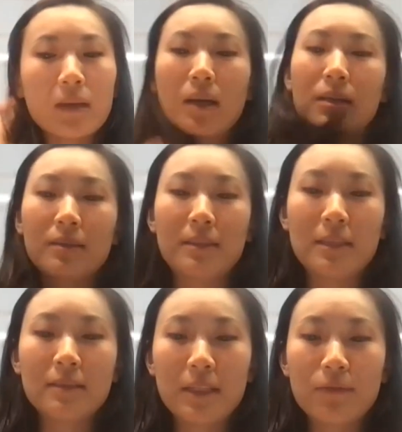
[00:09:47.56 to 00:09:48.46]

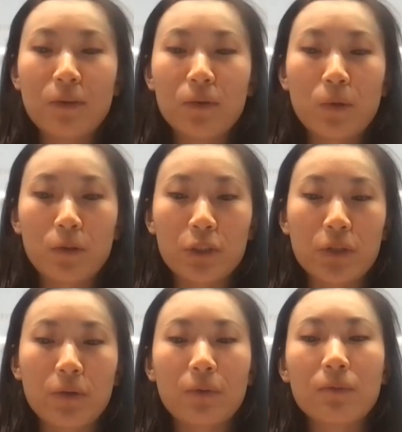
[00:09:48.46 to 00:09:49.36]
Then this field will
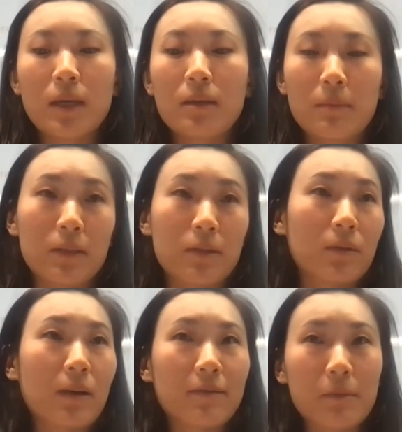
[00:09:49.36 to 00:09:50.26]
show in the
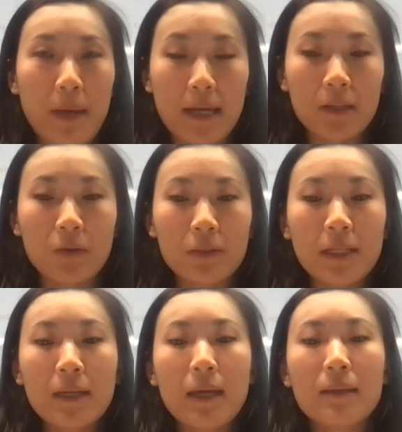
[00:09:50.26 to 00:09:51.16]
middle of the panel.
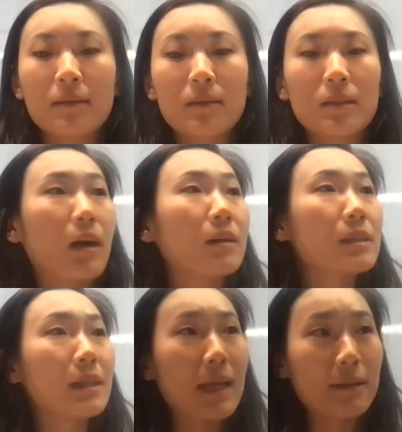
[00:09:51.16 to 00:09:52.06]
And on
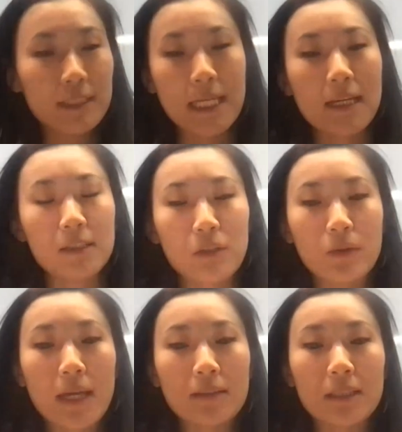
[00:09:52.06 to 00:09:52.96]
the left side, you
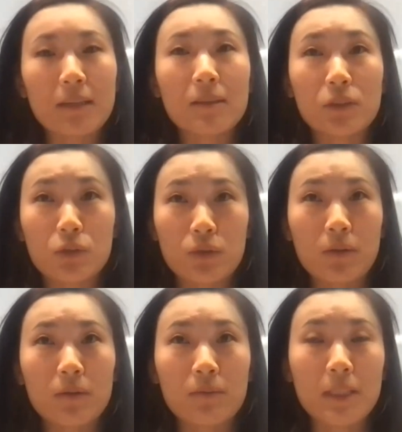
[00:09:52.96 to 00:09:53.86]
can see this
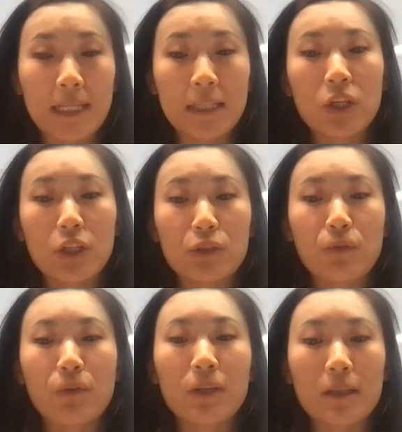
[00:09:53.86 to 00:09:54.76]
the lineage
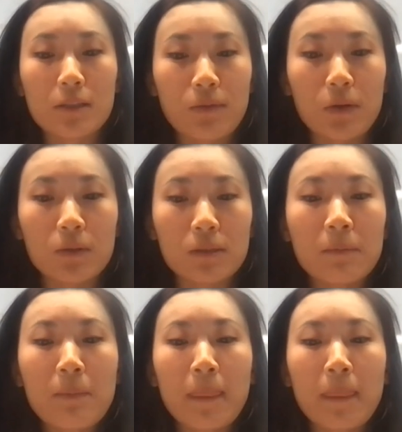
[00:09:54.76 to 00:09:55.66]
for this field.
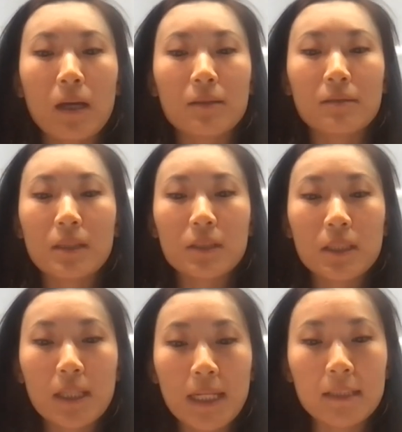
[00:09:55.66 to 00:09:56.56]
The
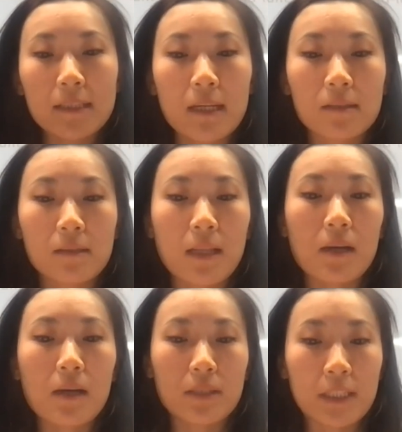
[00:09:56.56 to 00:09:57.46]
selected
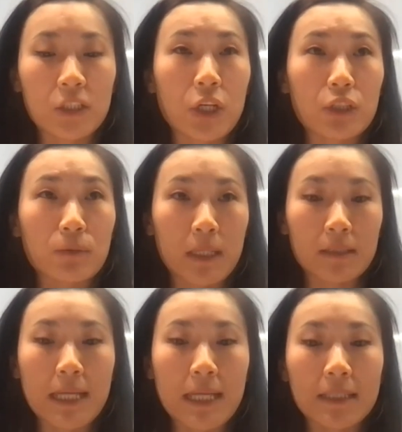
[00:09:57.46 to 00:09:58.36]
clause lineage
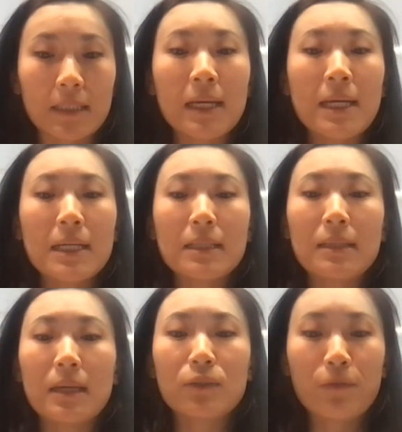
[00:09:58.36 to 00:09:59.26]
means that
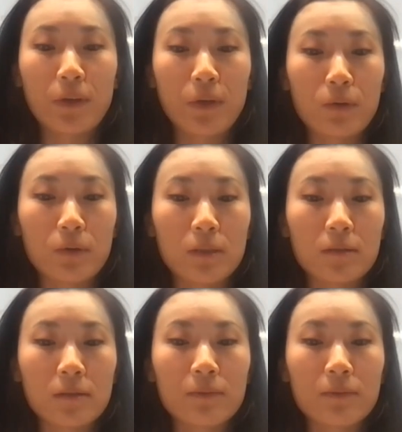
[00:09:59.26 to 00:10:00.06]
this field